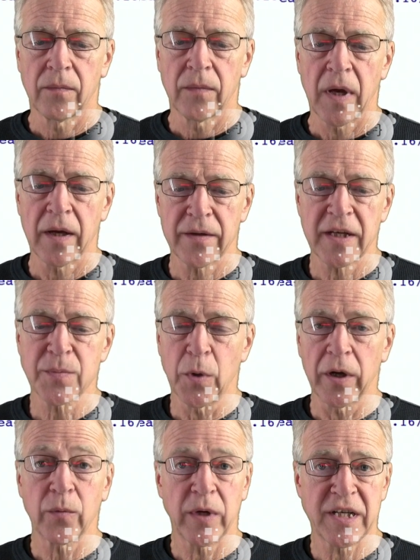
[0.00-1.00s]
At this
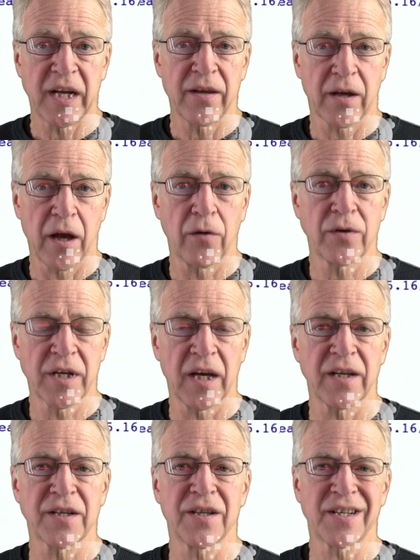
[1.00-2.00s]
point, we see the code
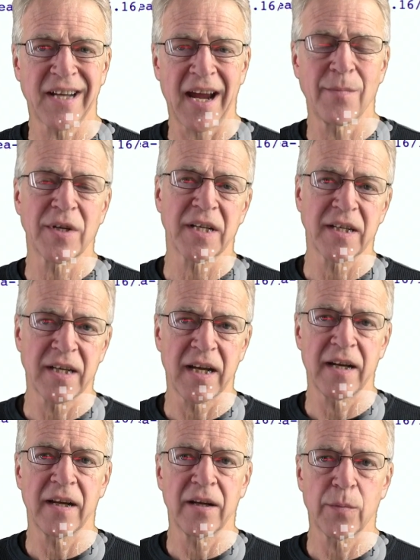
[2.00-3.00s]
does the same as it did
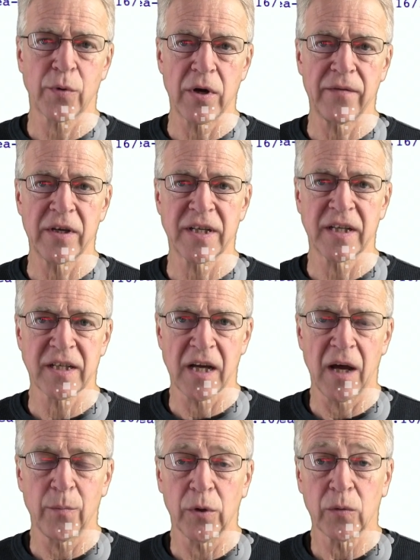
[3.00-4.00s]
in the previous
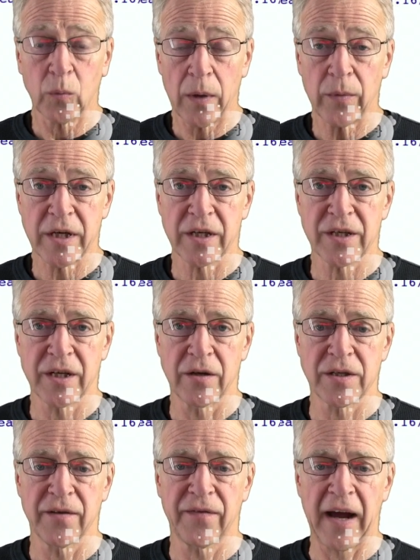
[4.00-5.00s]
example when we just used
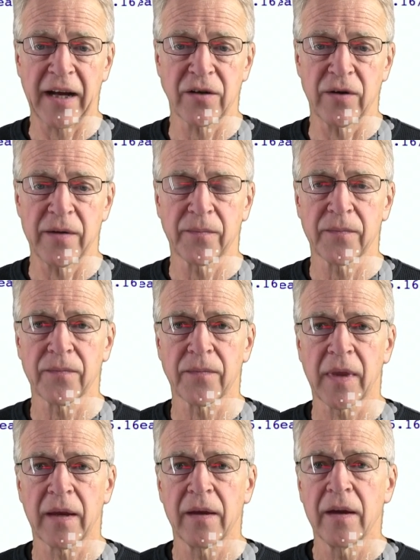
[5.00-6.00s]
the factory.
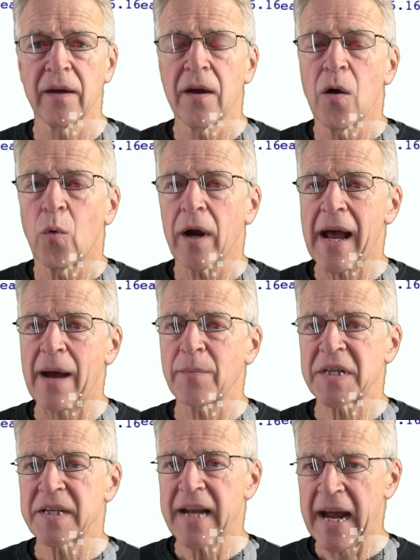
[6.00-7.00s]
What happens
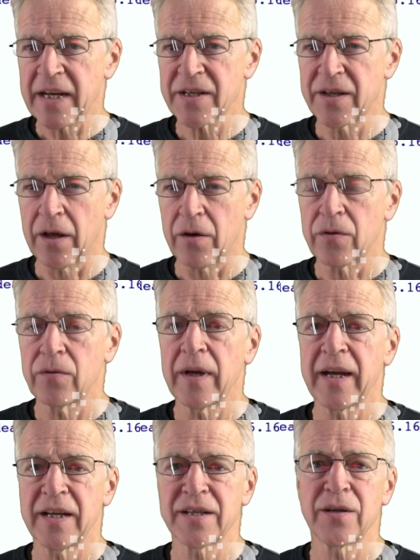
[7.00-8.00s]
next, though,
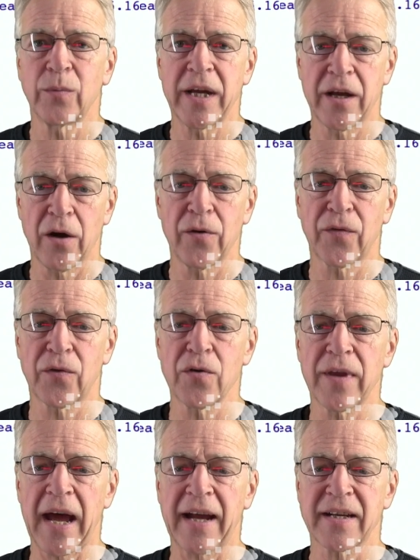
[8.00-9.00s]
is that we go through
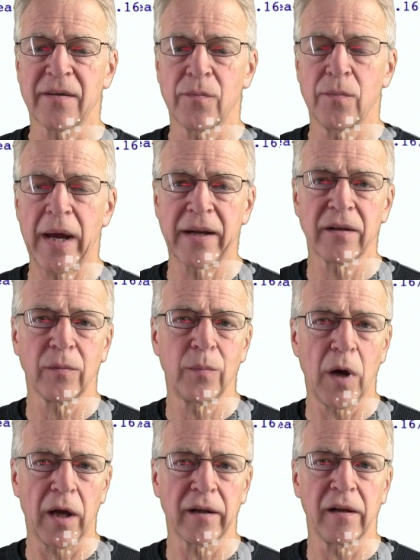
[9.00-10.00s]
that mental
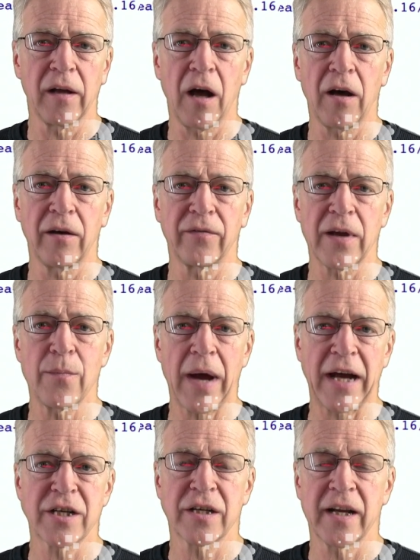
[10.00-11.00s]
model of
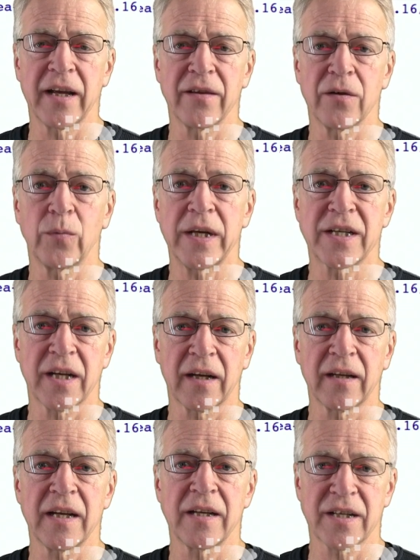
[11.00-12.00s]
imagining that we
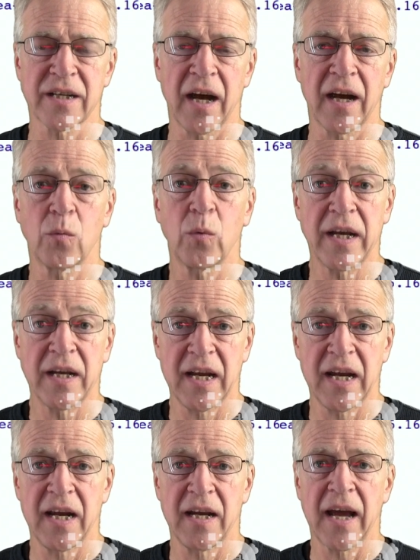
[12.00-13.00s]
suddenly decide we
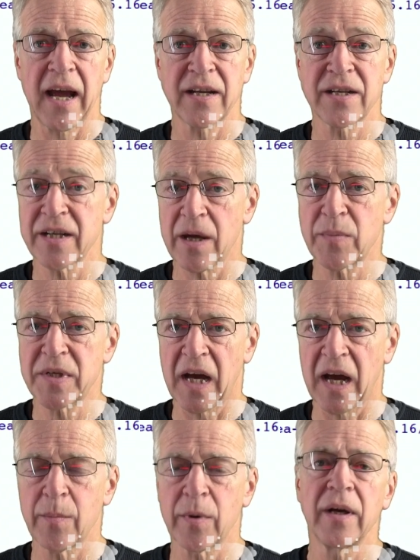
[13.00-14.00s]
need a
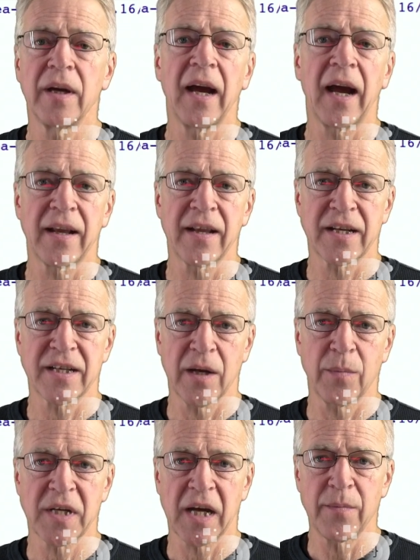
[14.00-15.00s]
subtype, and that
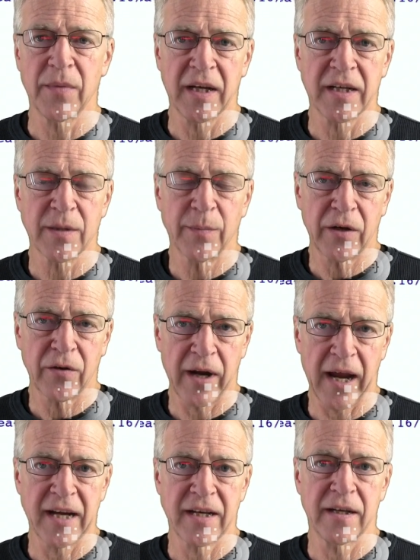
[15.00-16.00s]
subtype needs to be
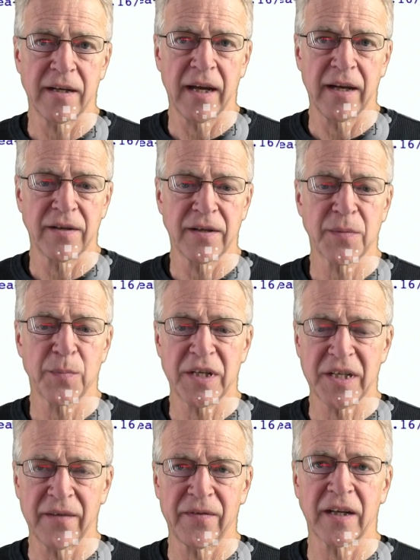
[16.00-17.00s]
created in
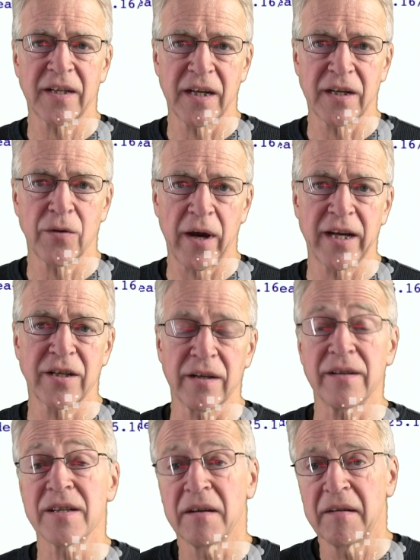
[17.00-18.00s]
specific
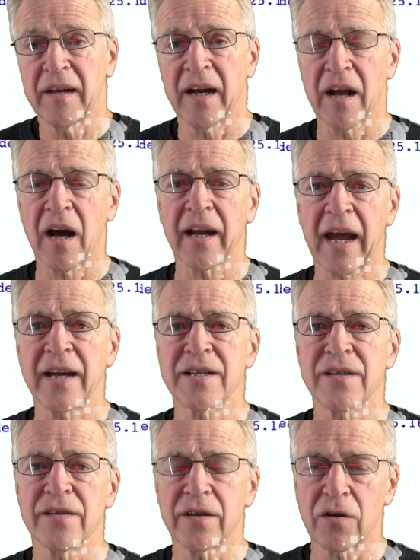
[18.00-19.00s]
situations, in our case,
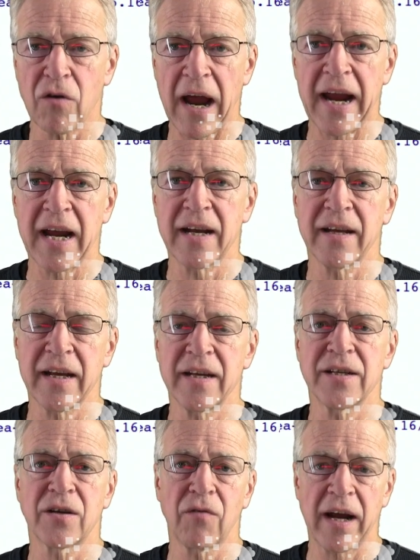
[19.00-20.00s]
that the grade
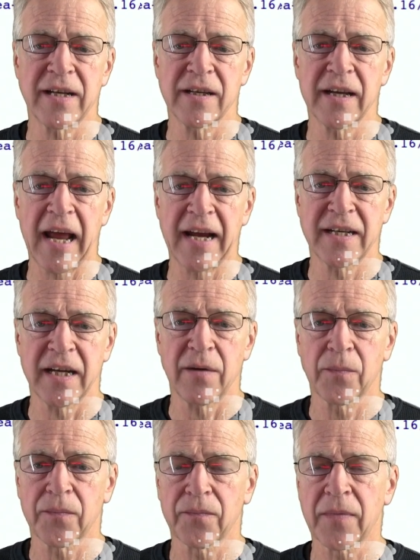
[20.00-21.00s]
is greater than 80.
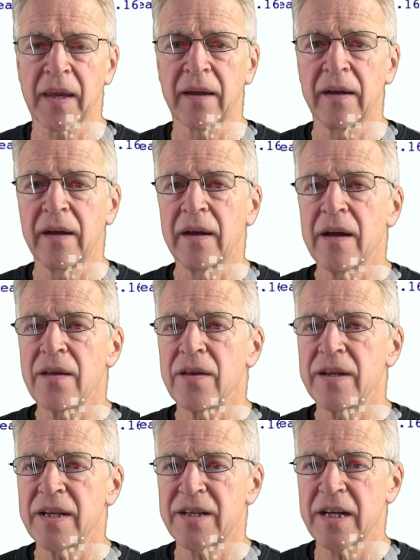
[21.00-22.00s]
The
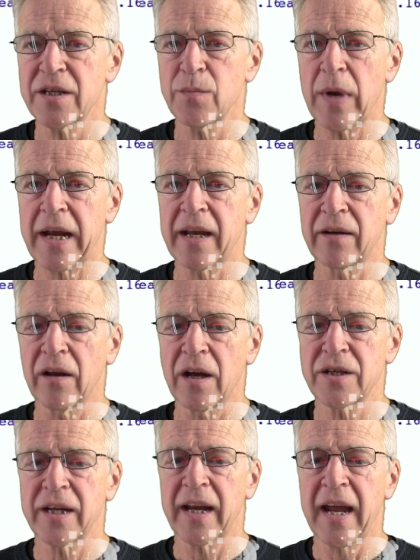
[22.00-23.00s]
decision making
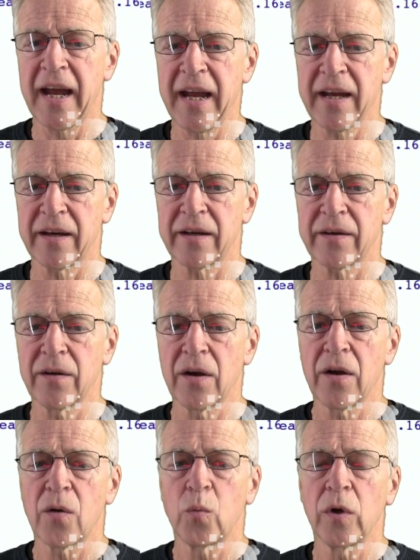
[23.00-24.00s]
logic here
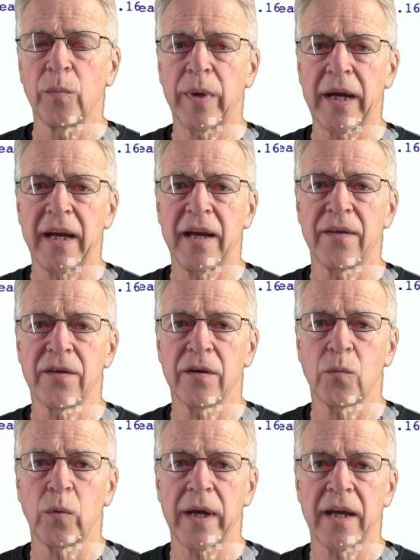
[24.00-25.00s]
will be that
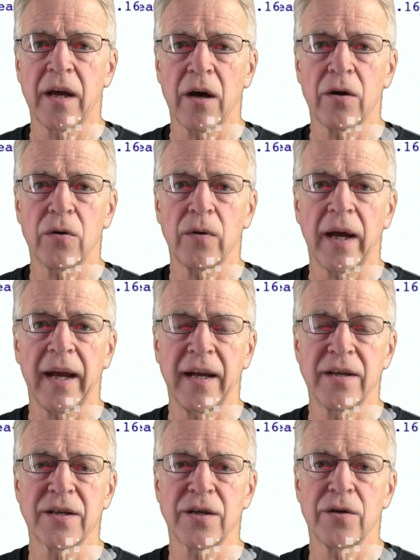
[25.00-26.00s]
we go
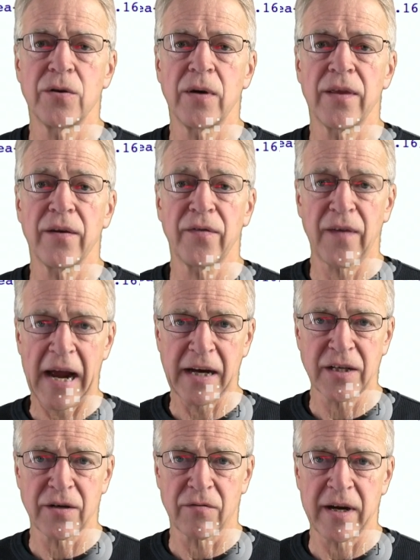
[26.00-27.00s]
into the
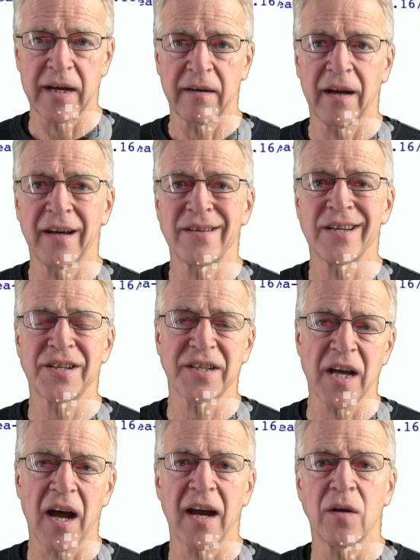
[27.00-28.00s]
factory and
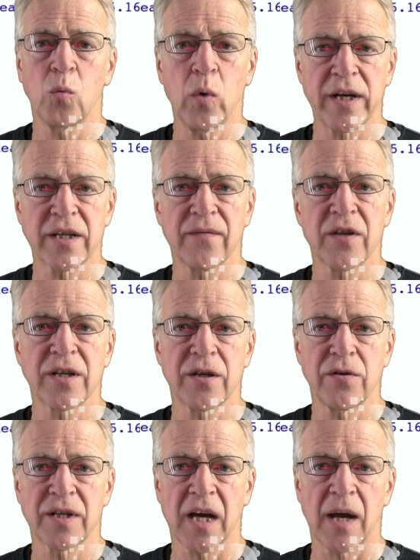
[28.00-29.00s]
decide which of the two
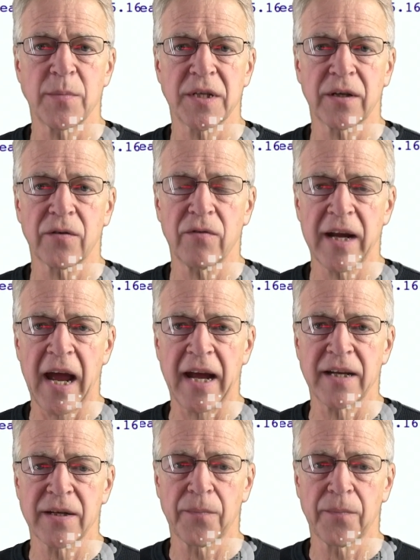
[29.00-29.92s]
types to create